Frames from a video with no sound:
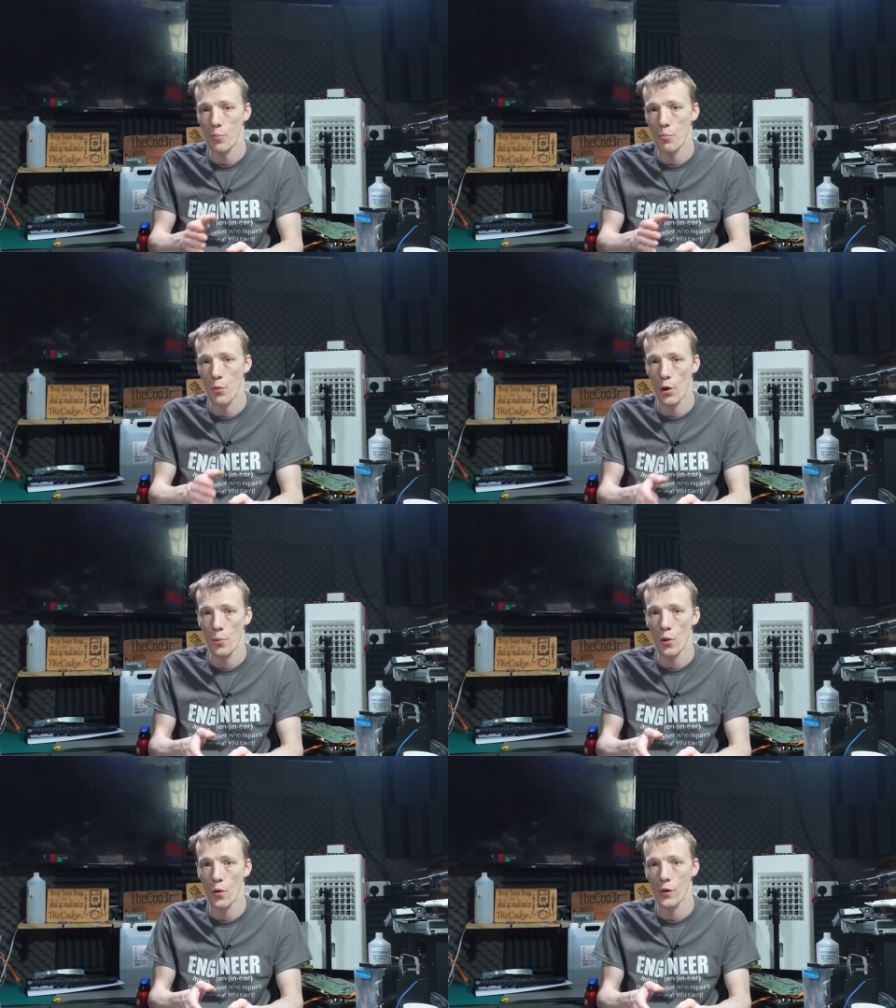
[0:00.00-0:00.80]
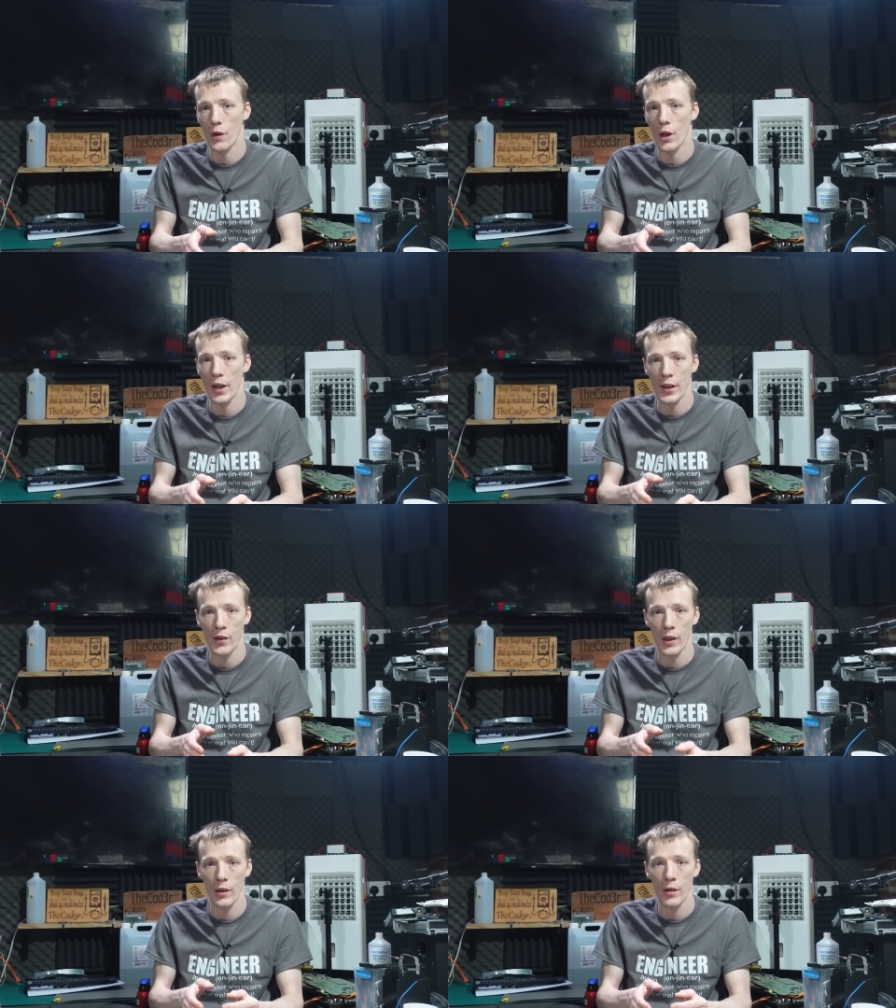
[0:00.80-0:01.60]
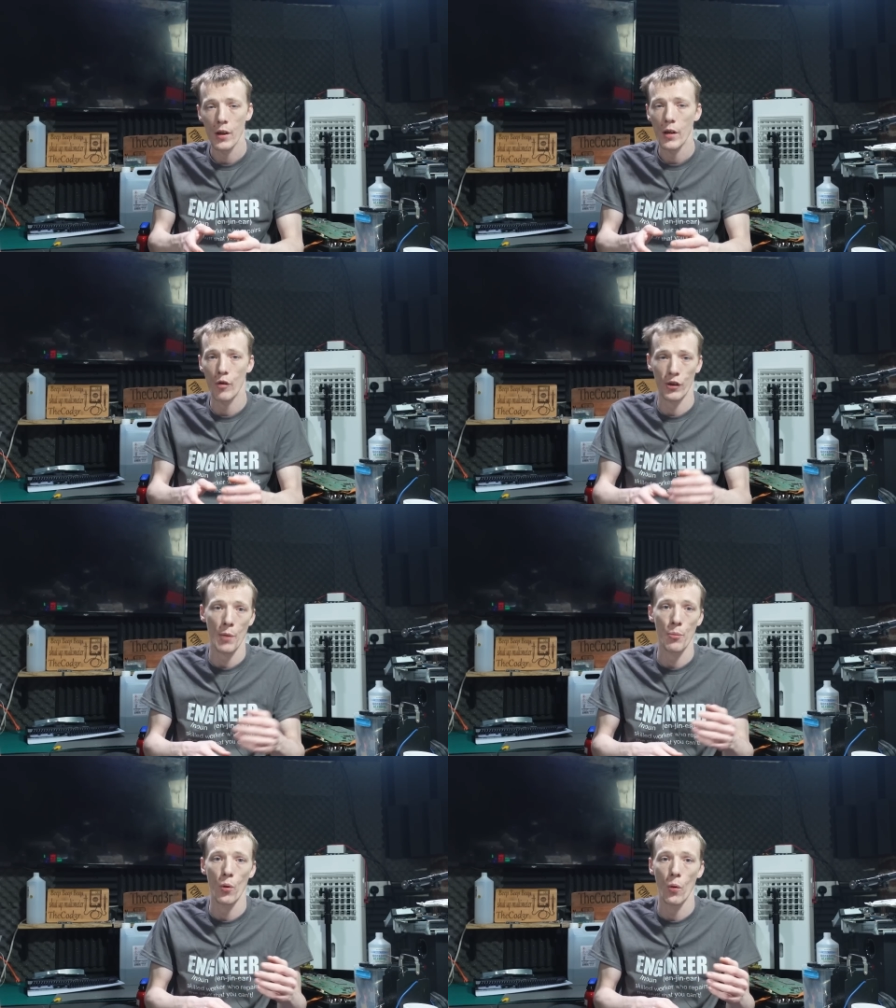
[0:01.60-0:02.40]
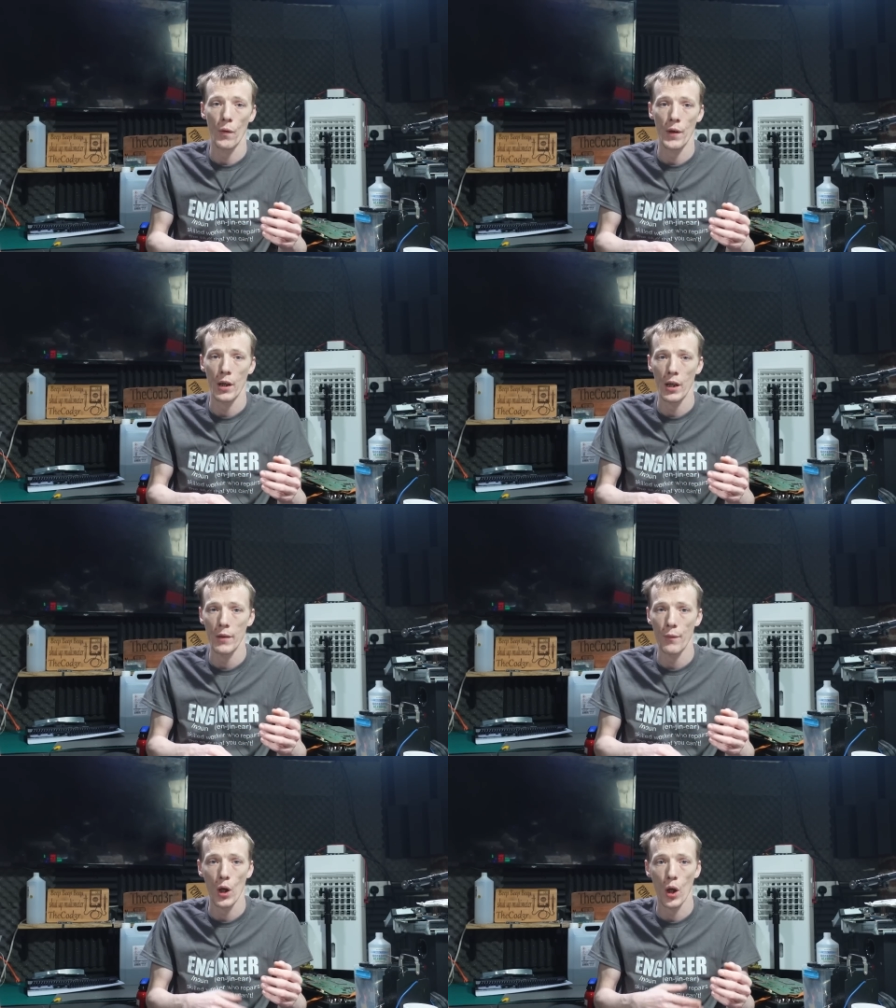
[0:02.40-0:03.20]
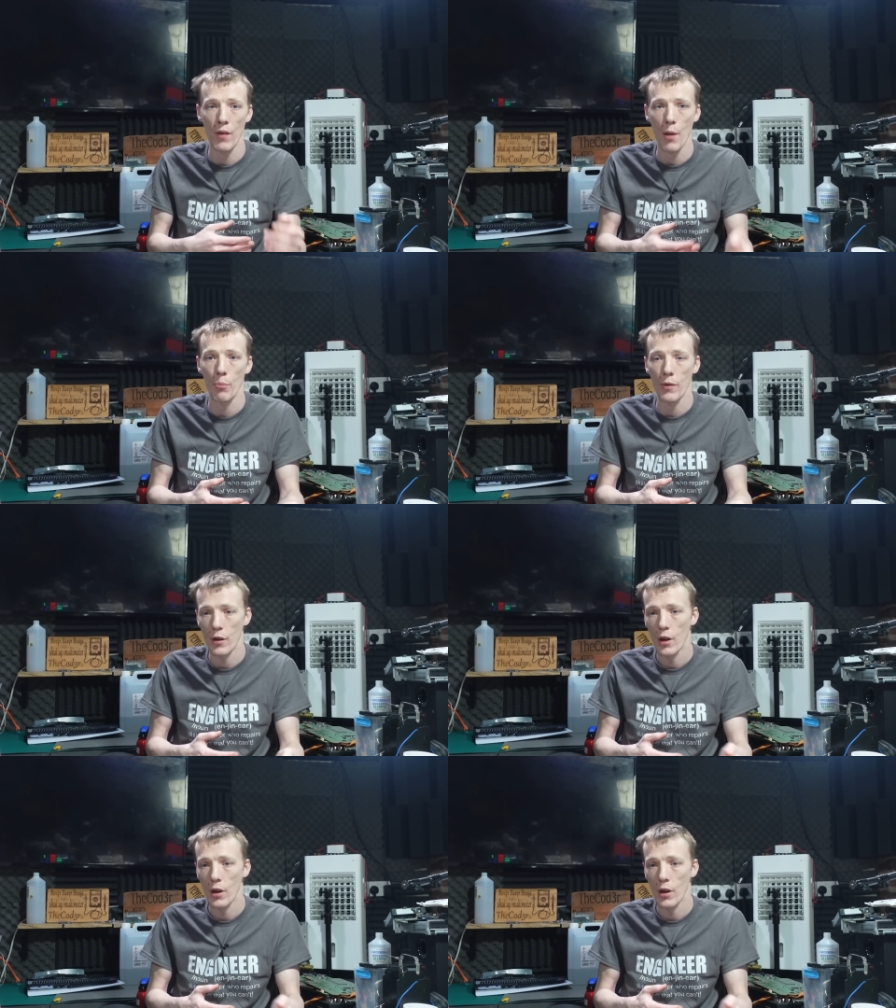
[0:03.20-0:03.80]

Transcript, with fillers: motherboard and hitting for example the VRMs.